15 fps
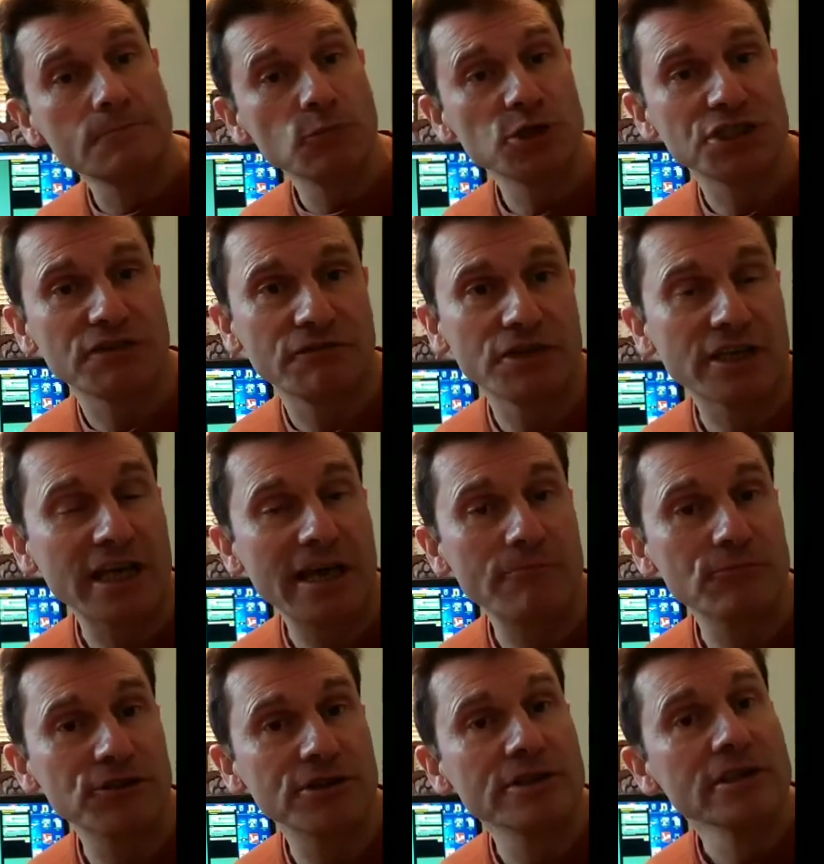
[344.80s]
whichever the
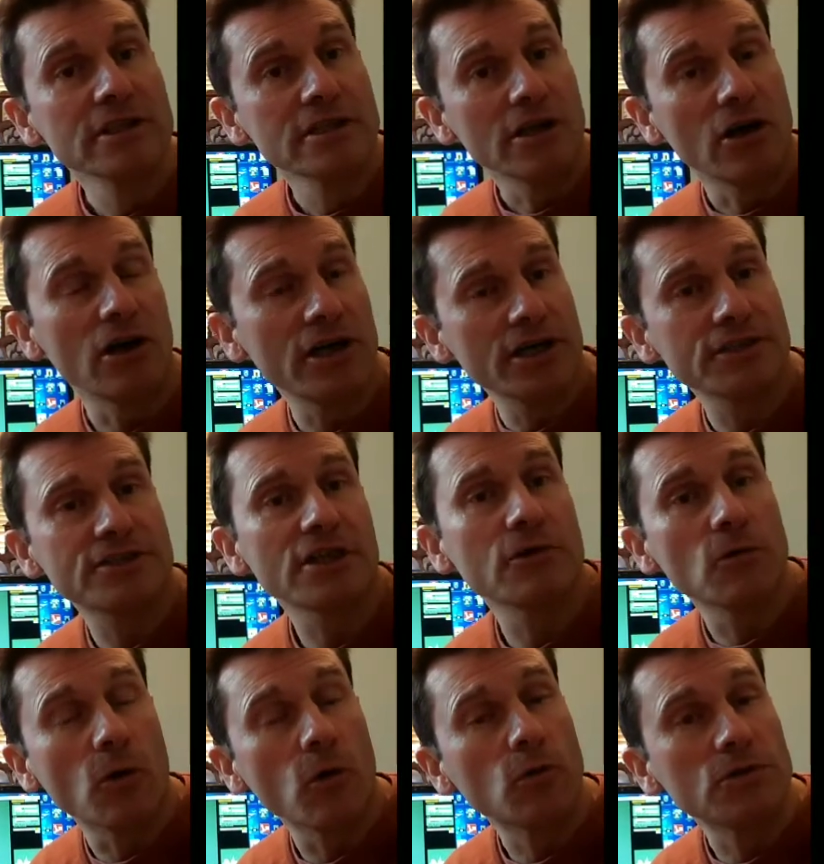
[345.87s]
camera,
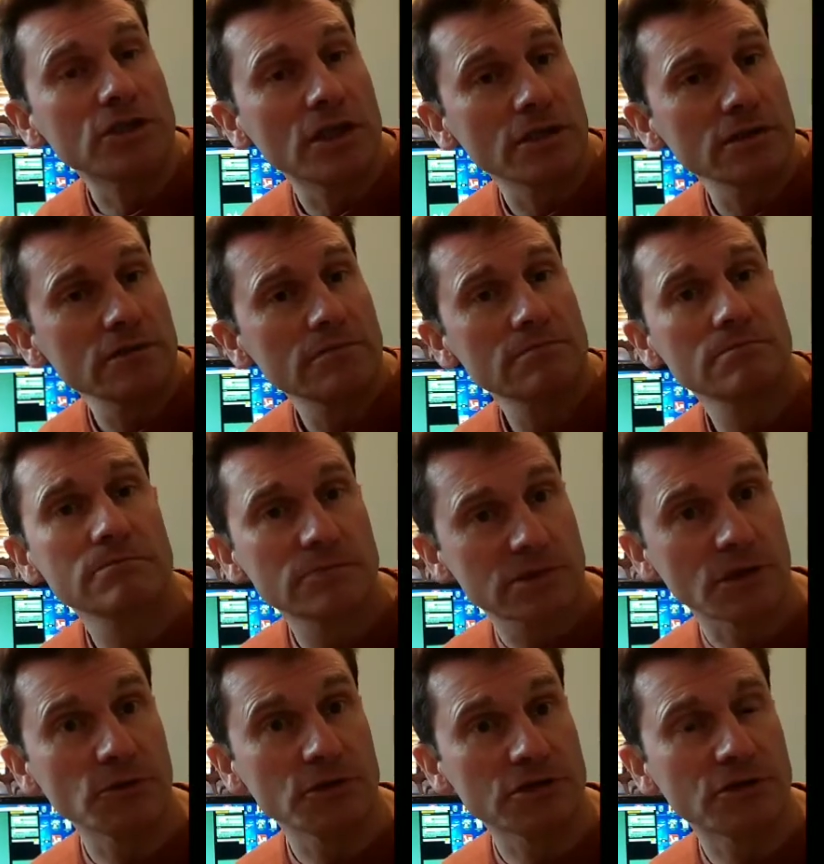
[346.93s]
ISO auto,
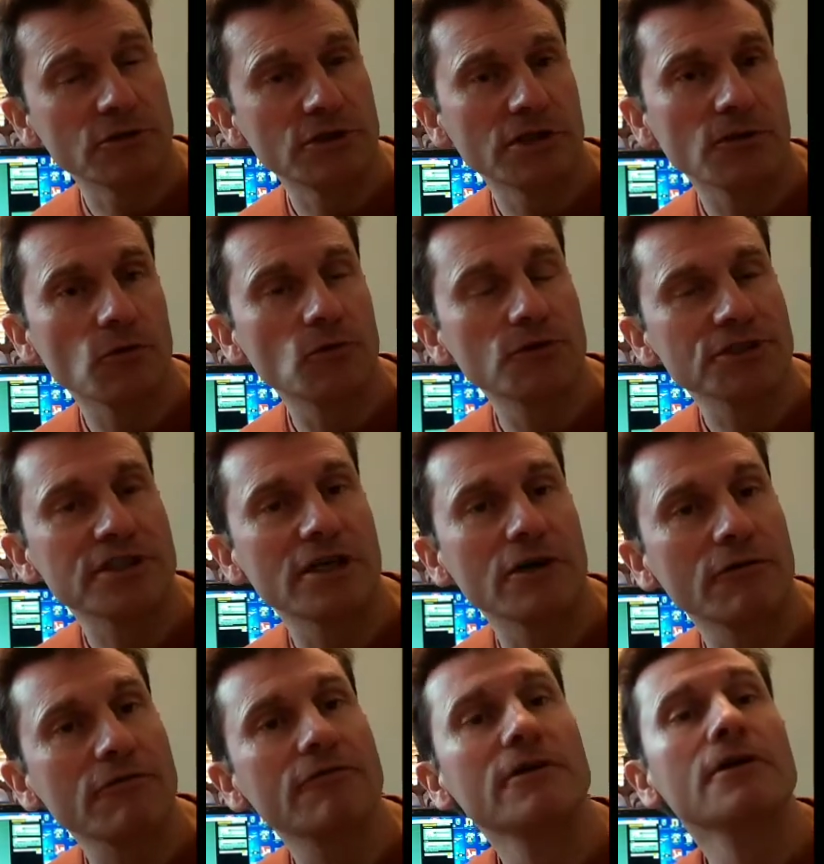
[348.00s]
so it's doing it all
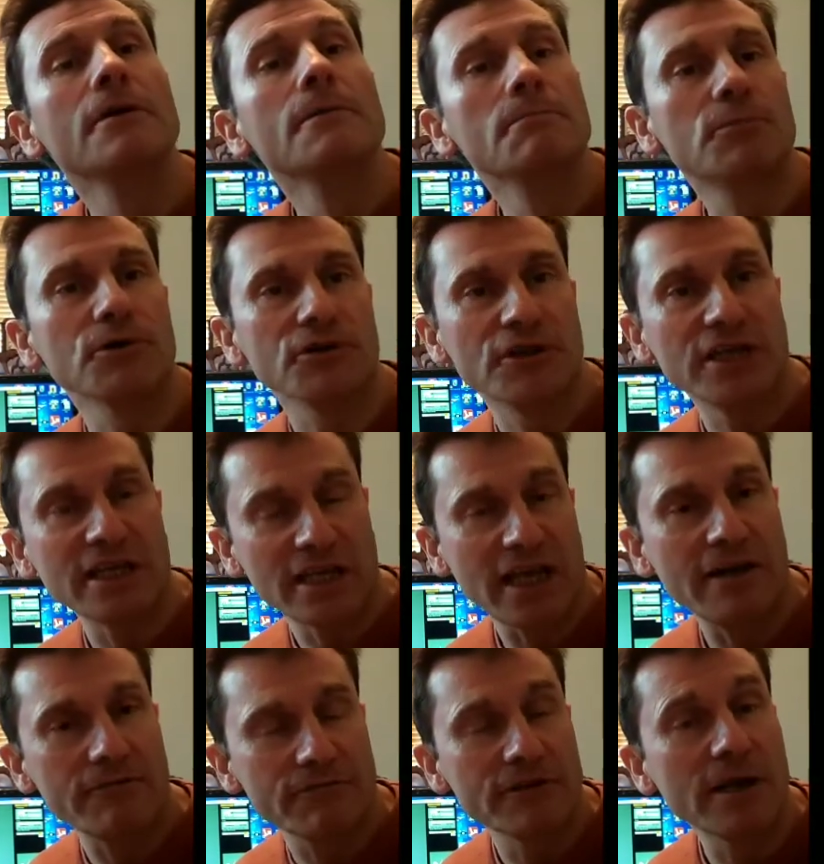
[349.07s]
itself. Put the
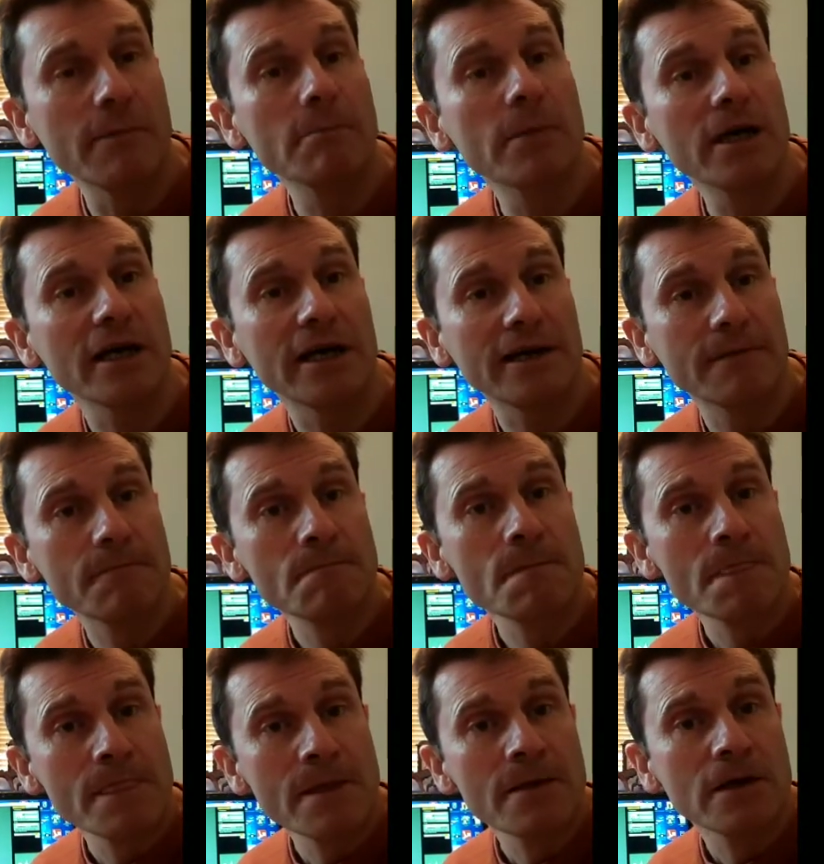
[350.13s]
F number
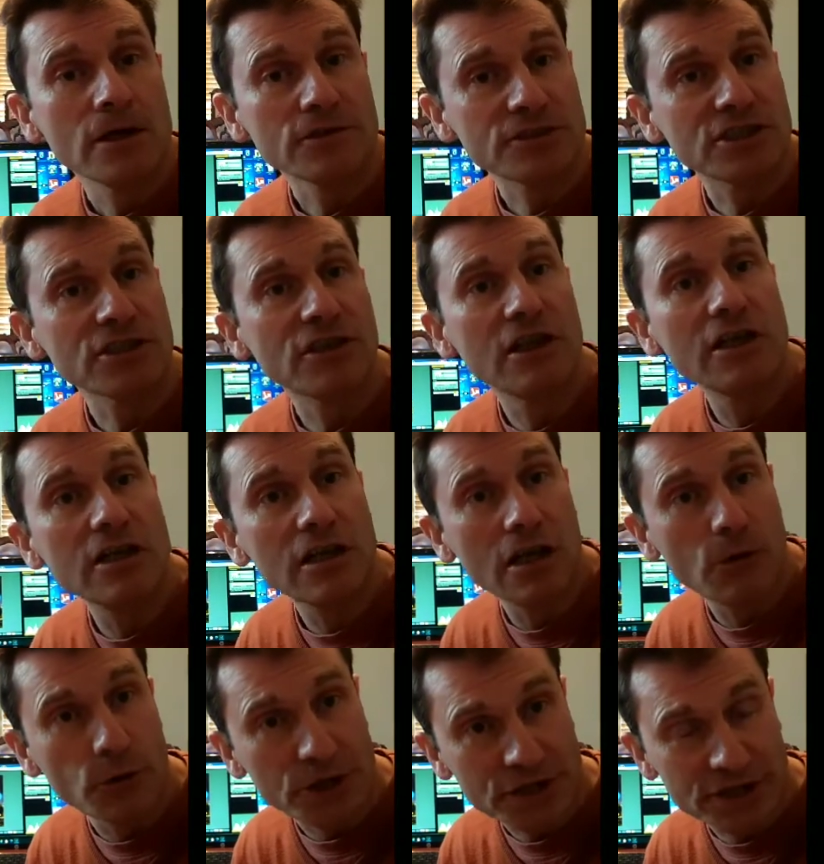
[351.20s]
to the
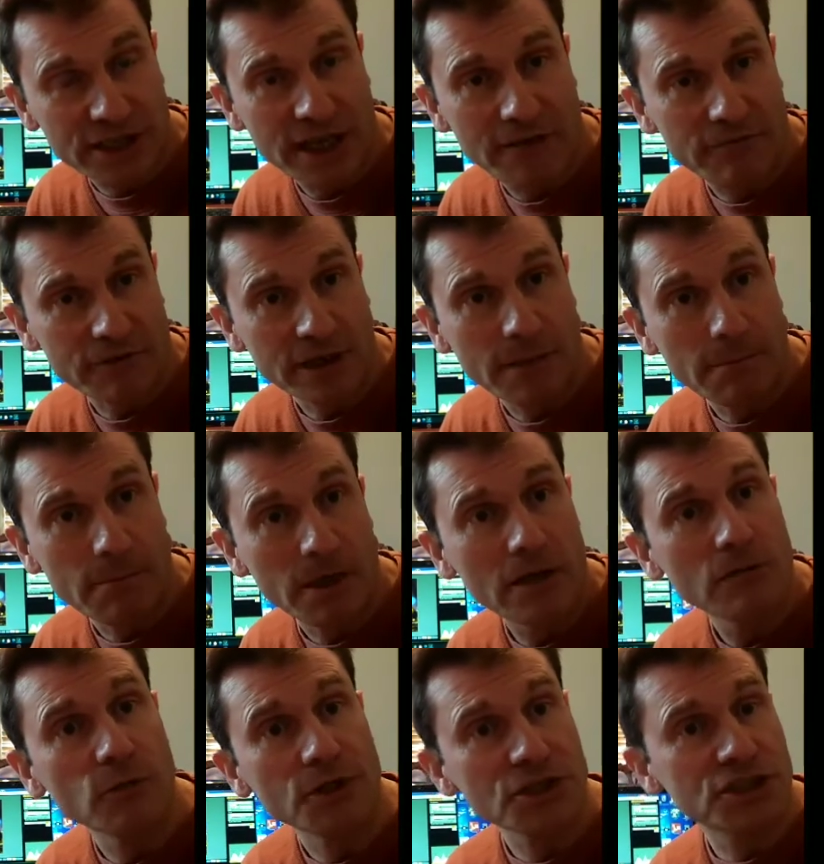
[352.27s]
lowest F number,
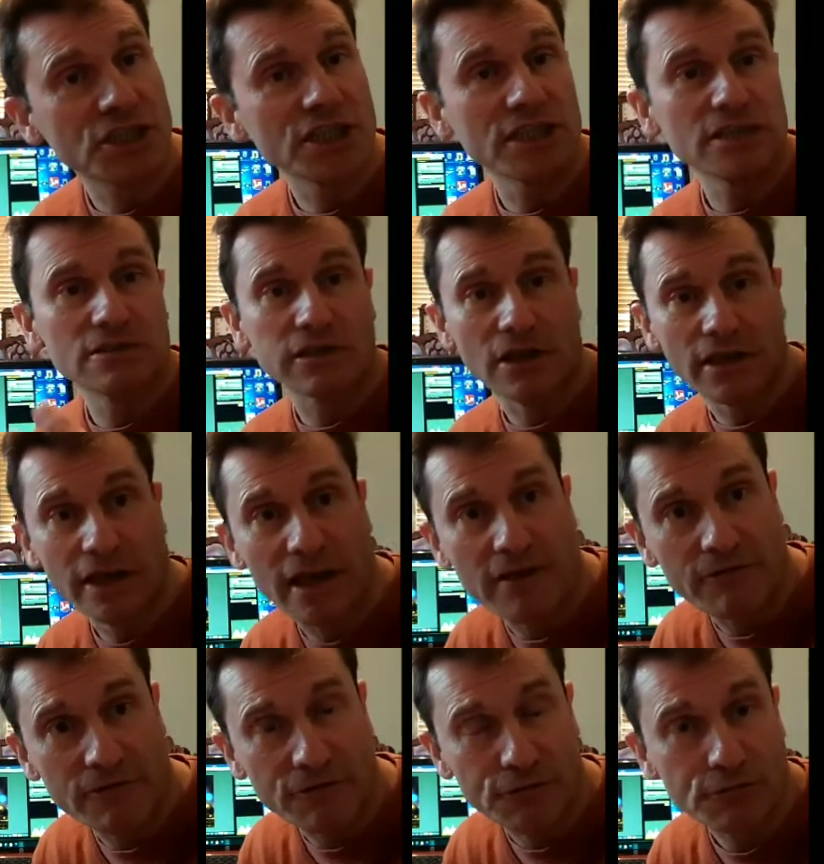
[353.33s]
which is like
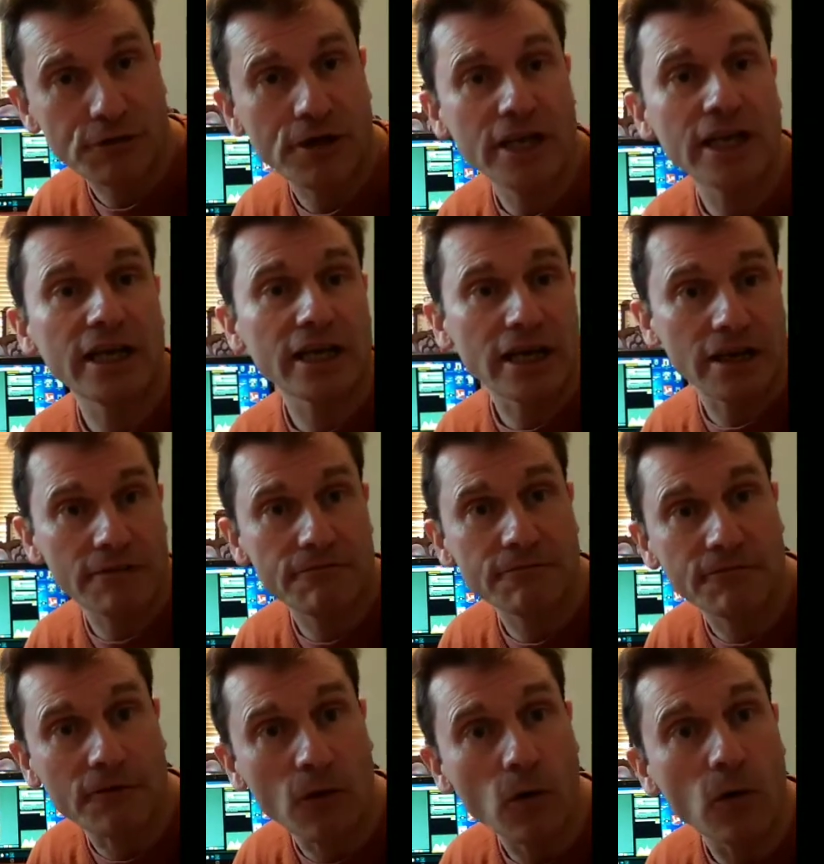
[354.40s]
F3,
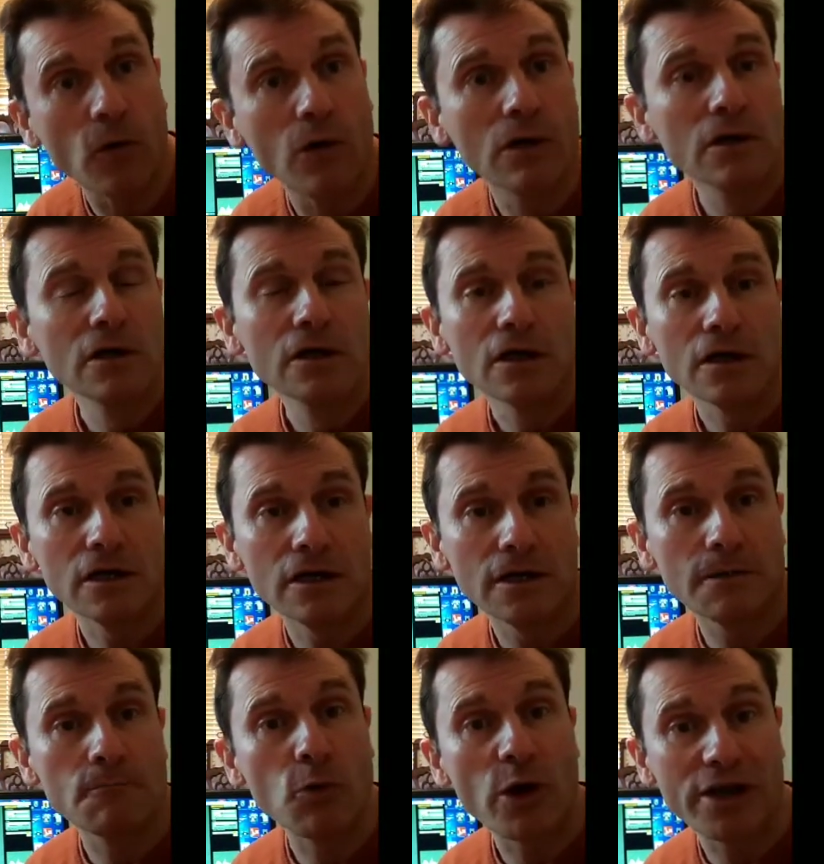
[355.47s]
F4,
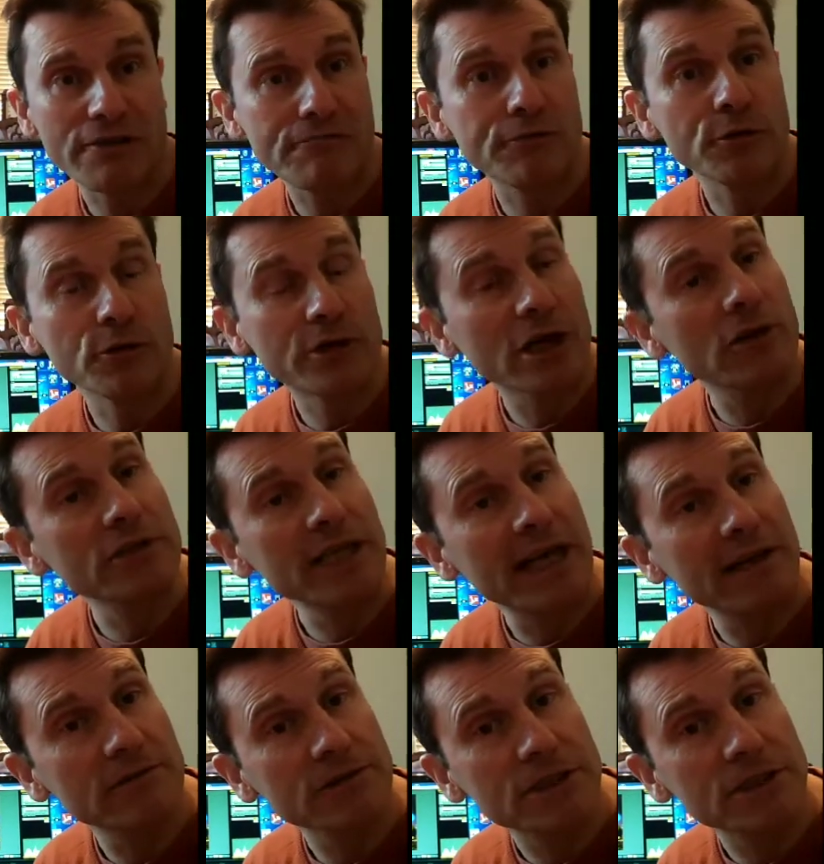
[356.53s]
whatever it will go down